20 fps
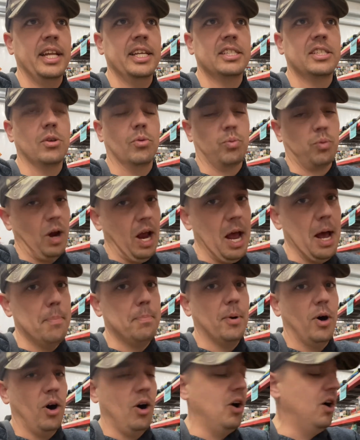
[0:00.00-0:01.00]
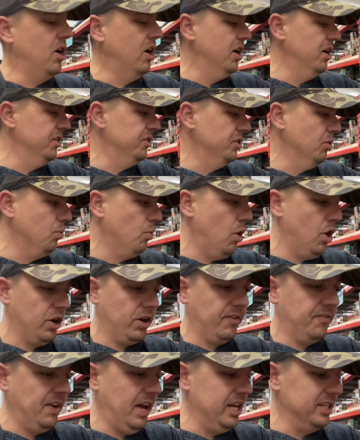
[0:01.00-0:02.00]
it's a wrap on the
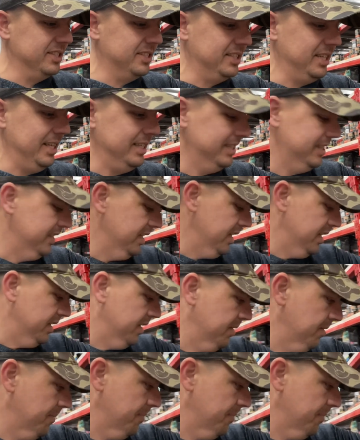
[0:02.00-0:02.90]
waterfowl season.